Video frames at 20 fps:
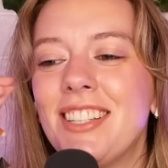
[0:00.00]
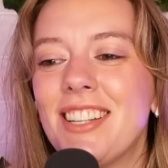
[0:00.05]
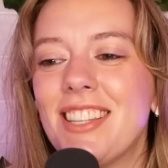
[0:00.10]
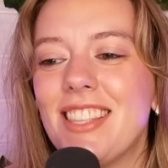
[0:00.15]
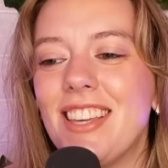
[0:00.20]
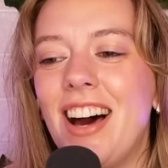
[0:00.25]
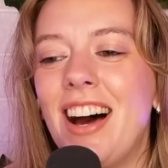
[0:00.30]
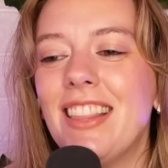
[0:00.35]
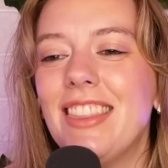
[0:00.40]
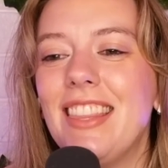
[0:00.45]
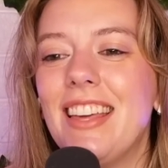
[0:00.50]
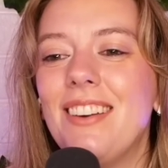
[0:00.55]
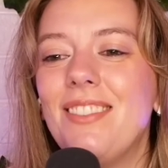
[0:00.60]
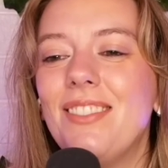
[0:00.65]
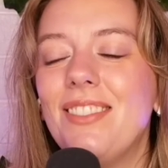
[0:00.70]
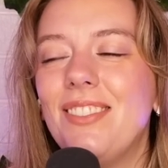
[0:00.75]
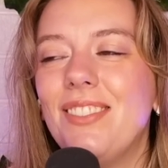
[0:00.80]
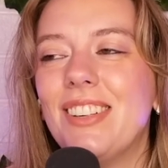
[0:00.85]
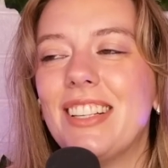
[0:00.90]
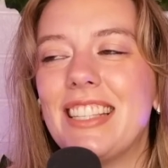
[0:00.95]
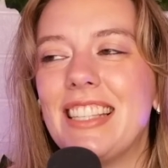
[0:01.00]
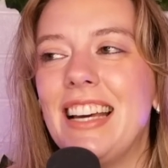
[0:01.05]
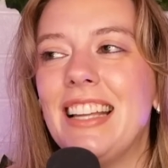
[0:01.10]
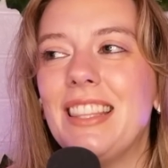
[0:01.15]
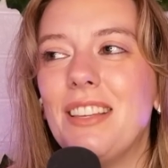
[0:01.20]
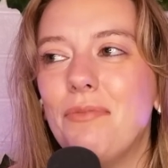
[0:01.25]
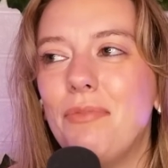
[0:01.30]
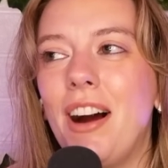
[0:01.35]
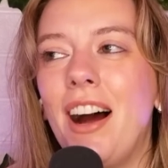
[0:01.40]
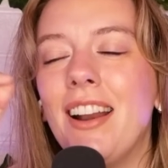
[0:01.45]
thought that was that
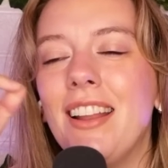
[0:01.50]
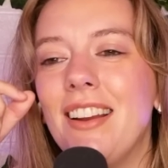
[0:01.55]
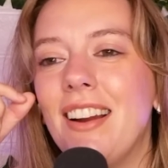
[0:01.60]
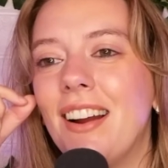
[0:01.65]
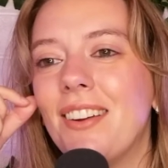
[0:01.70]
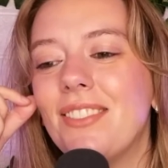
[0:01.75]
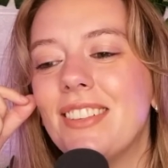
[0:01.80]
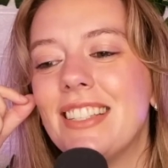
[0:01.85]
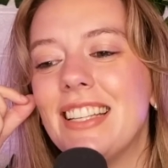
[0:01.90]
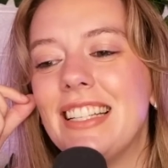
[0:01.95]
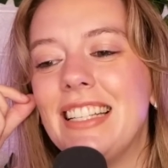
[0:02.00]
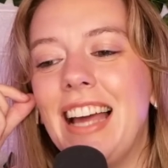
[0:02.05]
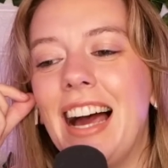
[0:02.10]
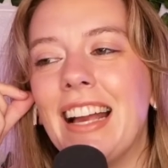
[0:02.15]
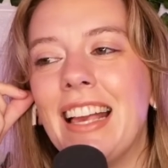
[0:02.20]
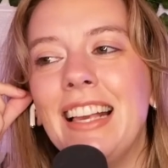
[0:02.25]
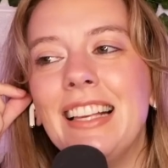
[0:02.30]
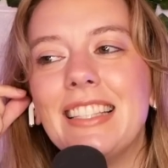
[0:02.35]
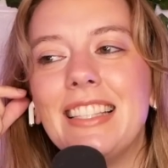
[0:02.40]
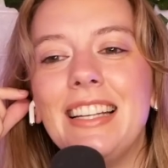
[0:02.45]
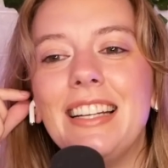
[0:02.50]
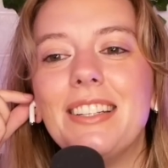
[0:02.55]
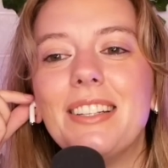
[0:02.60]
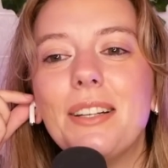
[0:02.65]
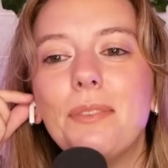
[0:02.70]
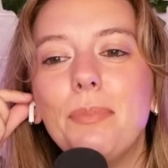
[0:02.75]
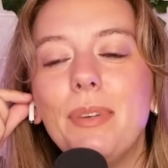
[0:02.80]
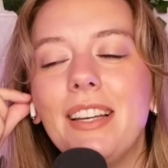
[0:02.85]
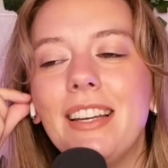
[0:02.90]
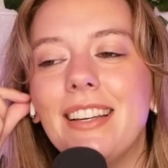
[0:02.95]
the bodyguard was attacking
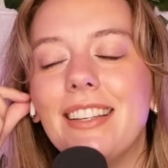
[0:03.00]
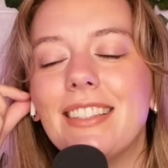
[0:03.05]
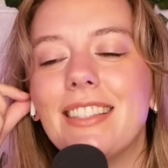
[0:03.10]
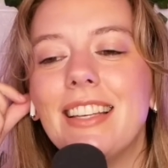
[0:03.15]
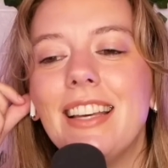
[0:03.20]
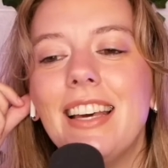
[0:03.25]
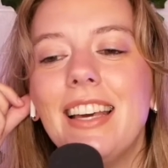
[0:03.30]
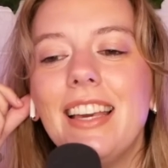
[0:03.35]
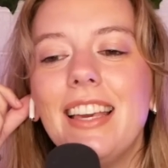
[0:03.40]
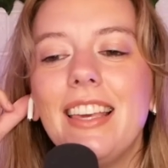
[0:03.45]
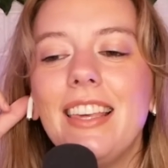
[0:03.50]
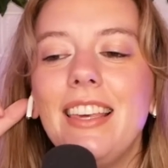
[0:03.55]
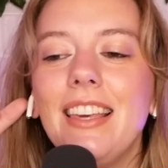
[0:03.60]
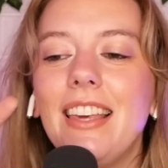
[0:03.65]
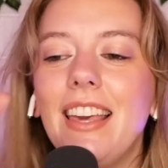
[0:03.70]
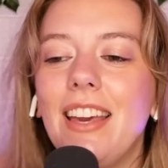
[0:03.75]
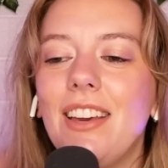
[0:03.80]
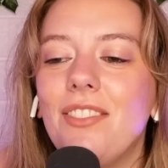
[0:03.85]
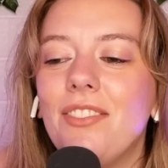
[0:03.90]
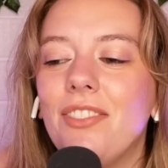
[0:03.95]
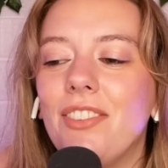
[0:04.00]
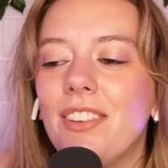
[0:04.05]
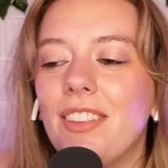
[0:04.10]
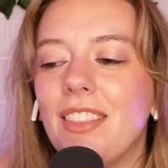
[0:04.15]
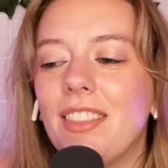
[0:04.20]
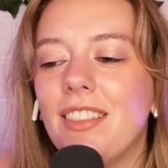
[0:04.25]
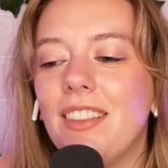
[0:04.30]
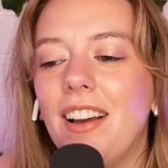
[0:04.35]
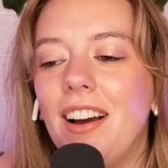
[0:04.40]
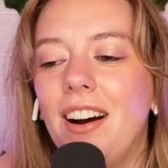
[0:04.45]
Xander because he gave
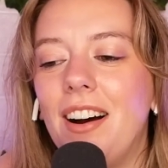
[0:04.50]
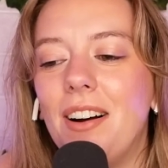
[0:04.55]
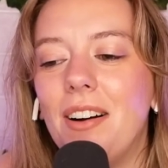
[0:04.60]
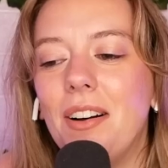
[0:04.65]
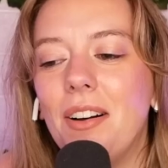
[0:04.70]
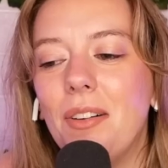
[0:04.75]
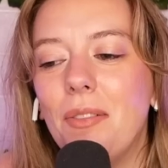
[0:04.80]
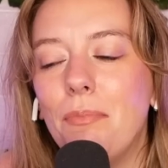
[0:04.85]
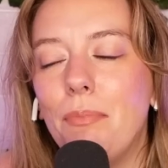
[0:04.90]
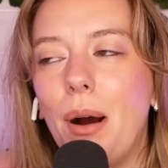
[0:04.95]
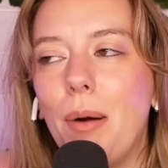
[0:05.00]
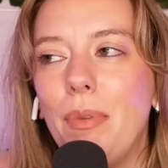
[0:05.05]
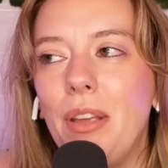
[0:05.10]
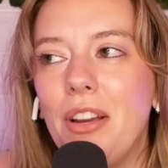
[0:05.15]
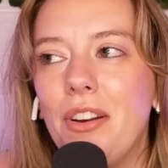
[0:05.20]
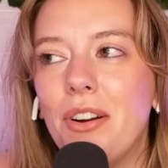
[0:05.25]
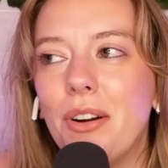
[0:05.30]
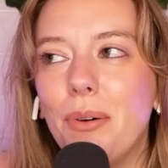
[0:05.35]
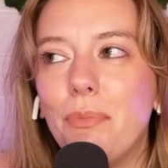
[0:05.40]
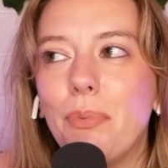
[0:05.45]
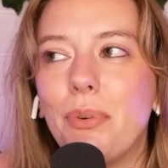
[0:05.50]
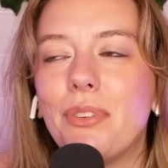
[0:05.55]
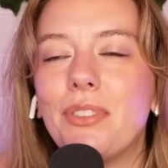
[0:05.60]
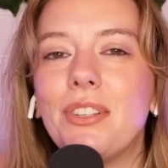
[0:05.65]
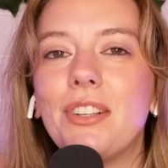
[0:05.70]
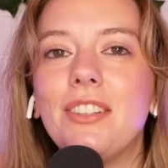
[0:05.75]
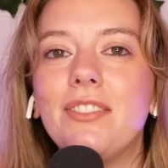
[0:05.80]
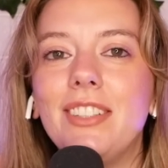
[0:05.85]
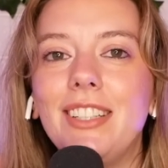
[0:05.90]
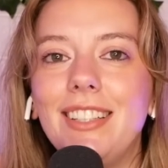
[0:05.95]
mommy girl
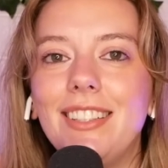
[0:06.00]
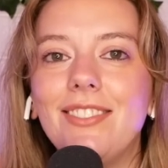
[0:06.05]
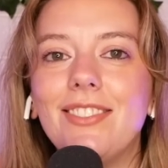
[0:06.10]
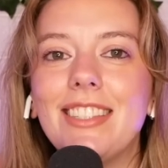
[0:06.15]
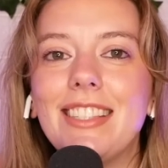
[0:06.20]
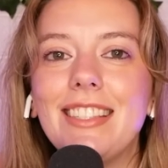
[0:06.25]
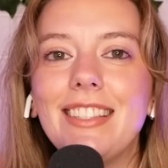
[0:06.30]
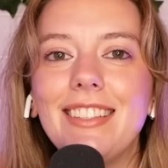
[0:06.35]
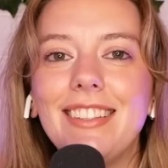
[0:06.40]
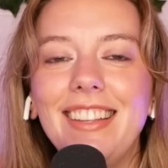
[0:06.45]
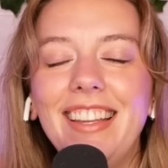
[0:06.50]
preservatives